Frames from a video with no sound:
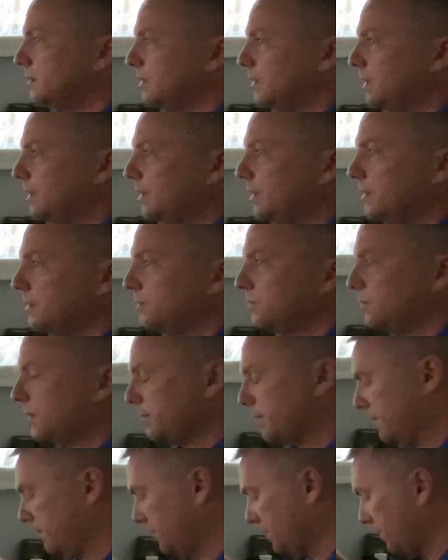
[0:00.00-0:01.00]
and
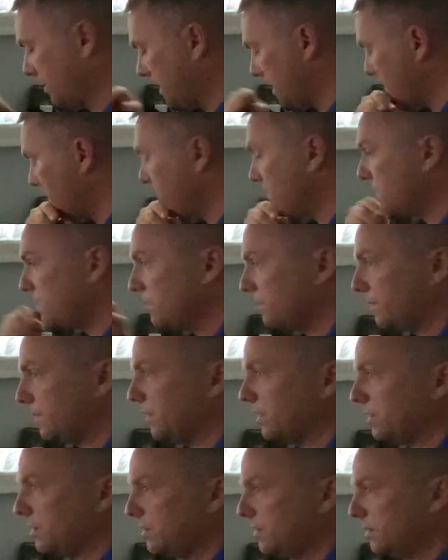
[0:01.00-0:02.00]
swapping over to ground, we
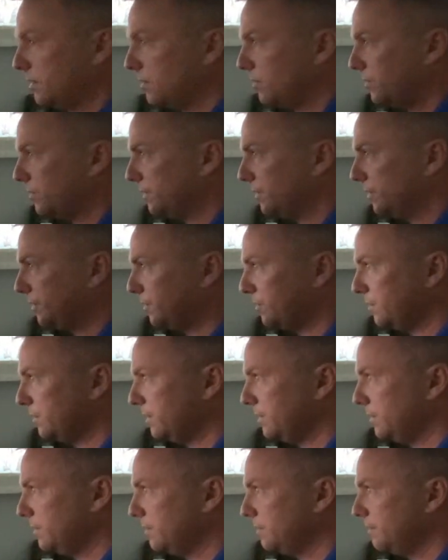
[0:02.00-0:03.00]
are holding short.
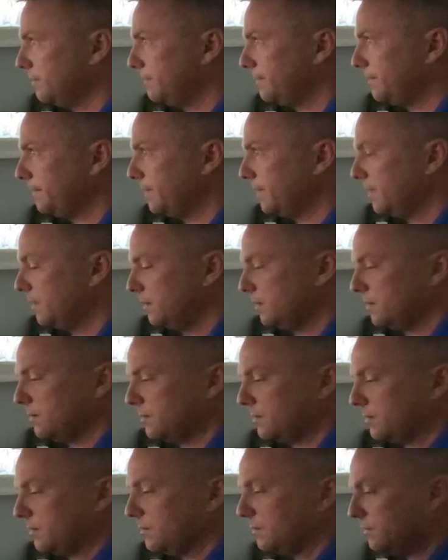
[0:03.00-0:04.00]

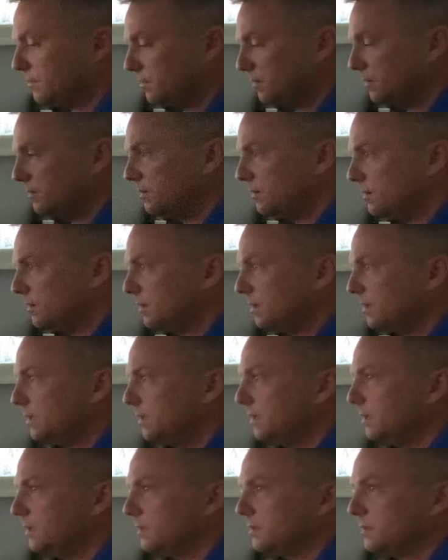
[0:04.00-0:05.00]
So,
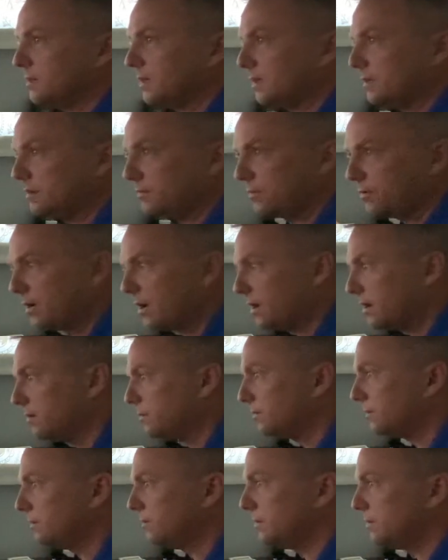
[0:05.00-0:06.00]
executive
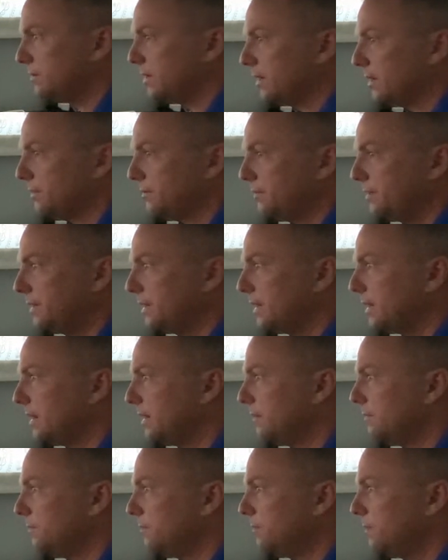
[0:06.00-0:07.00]
ground, career track
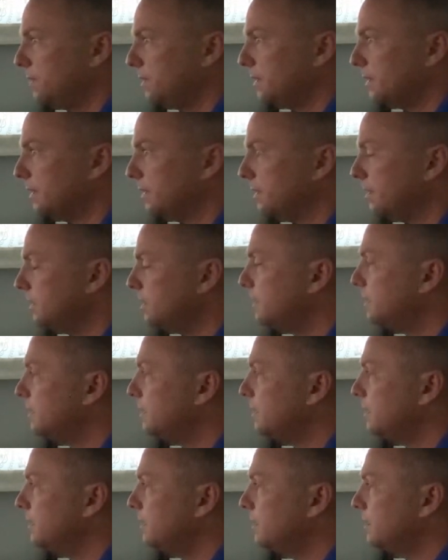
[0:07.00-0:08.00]
391.
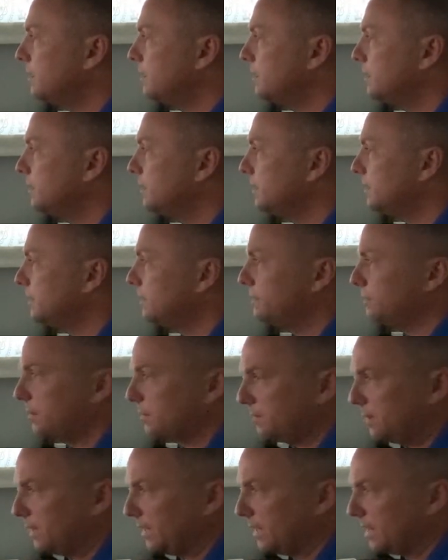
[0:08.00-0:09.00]
Clear of
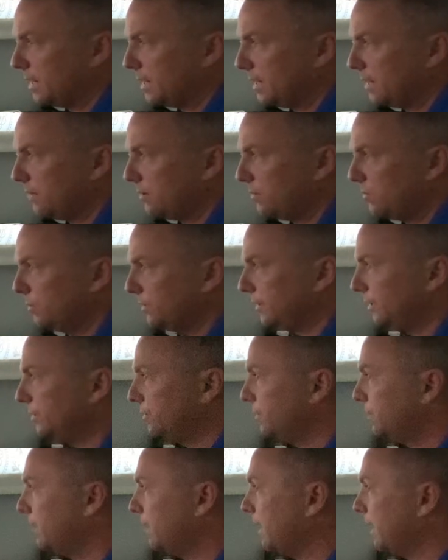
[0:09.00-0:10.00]
runway 9, holding
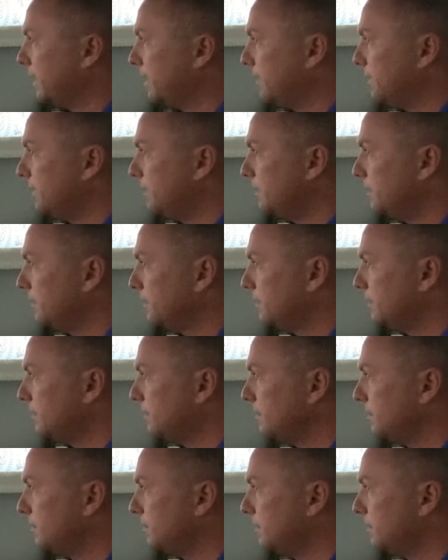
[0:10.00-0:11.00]
short at
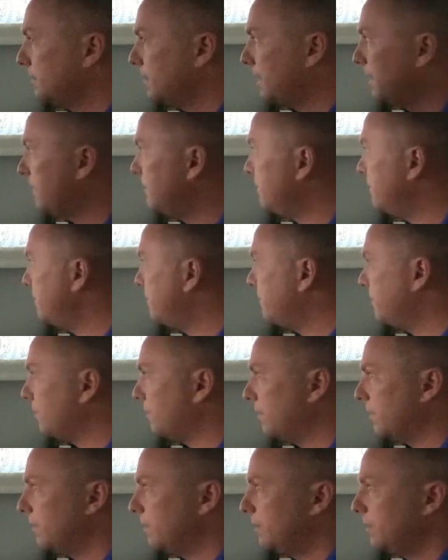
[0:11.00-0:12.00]
alpha
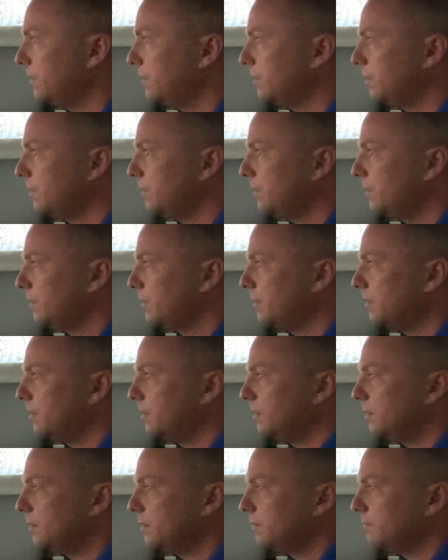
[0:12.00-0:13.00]
4.
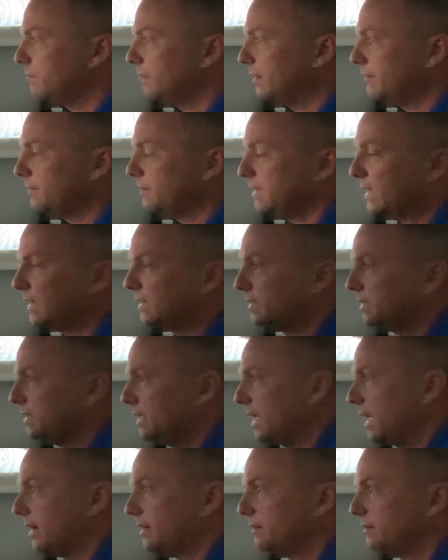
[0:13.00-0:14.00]
Ready for taxi to
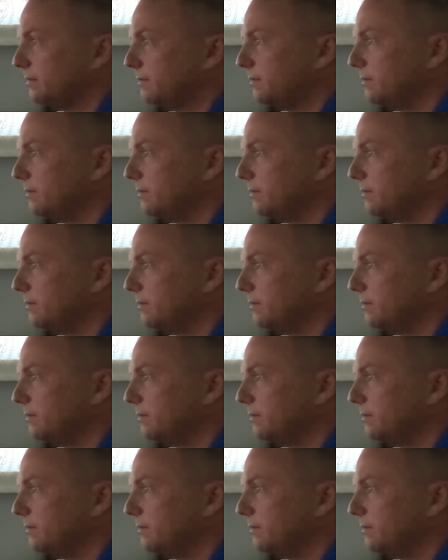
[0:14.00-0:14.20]
active.